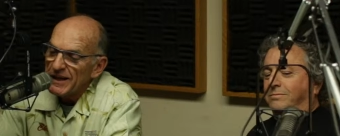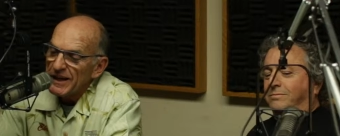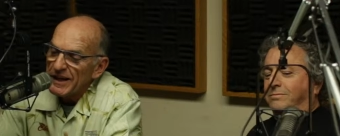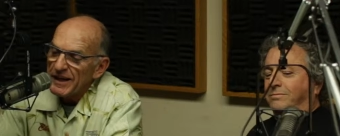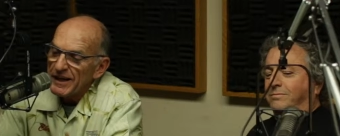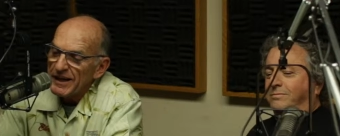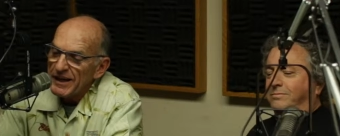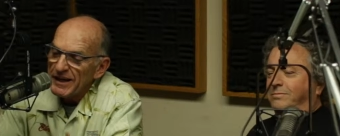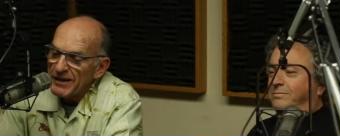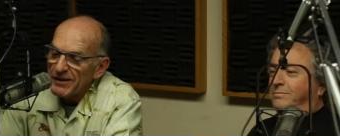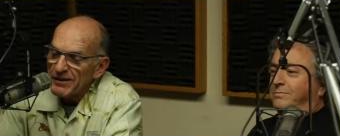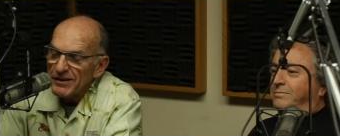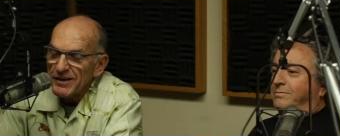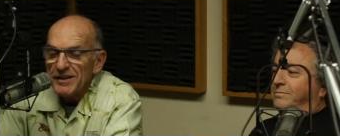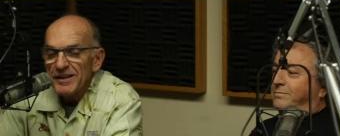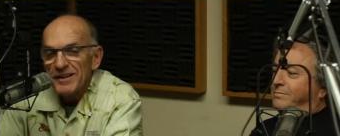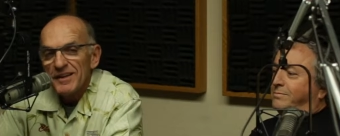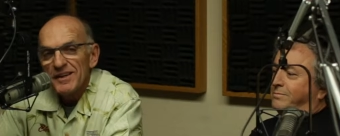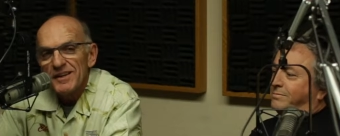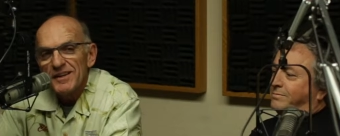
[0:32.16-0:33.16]
Speaker 1: Hey,
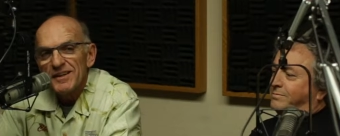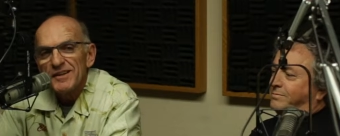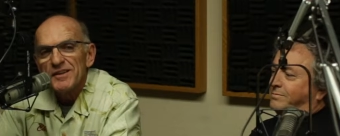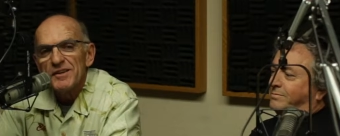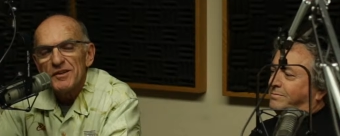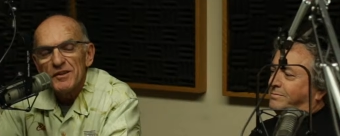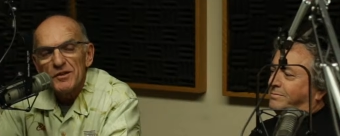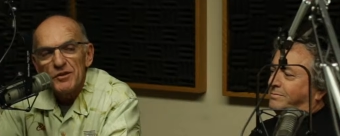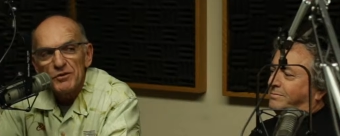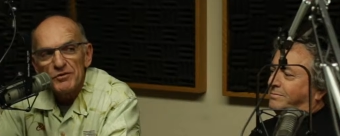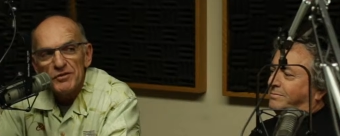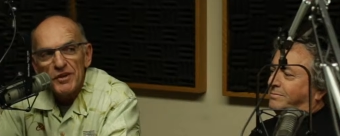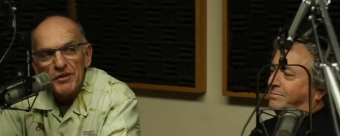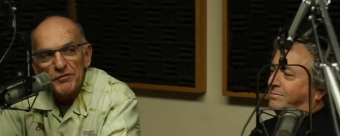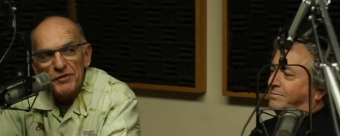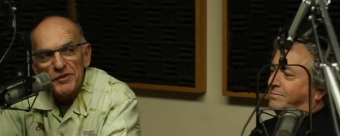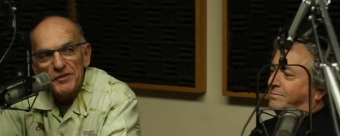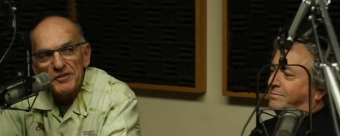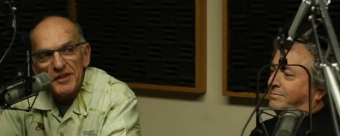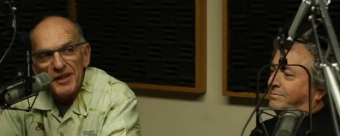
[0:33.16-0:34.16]
Aaron, who's our
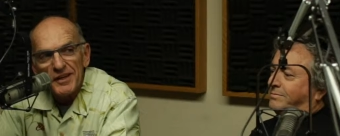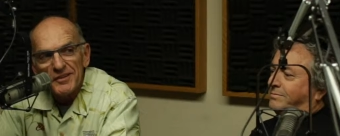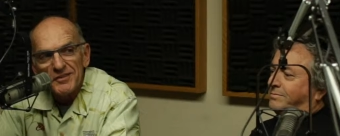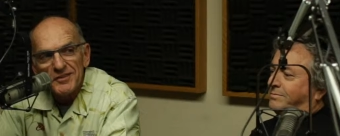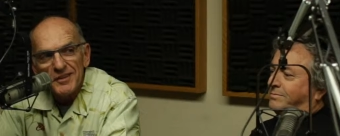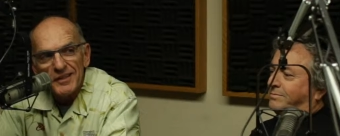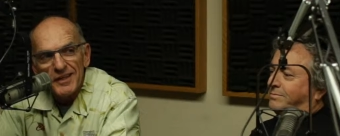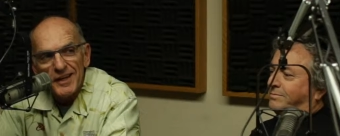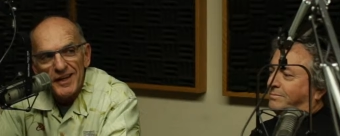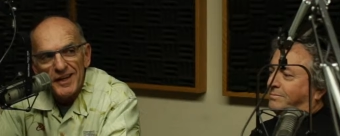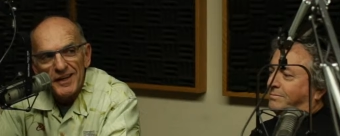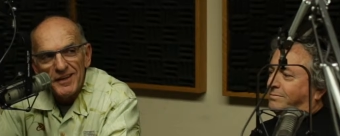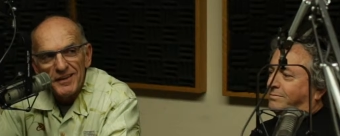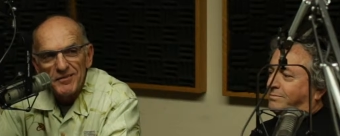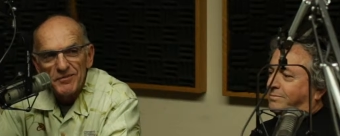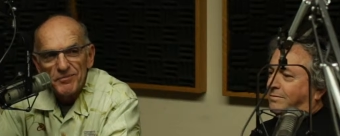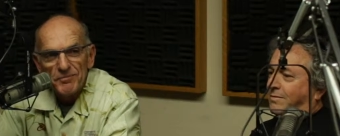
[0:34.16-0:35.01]
first guest today?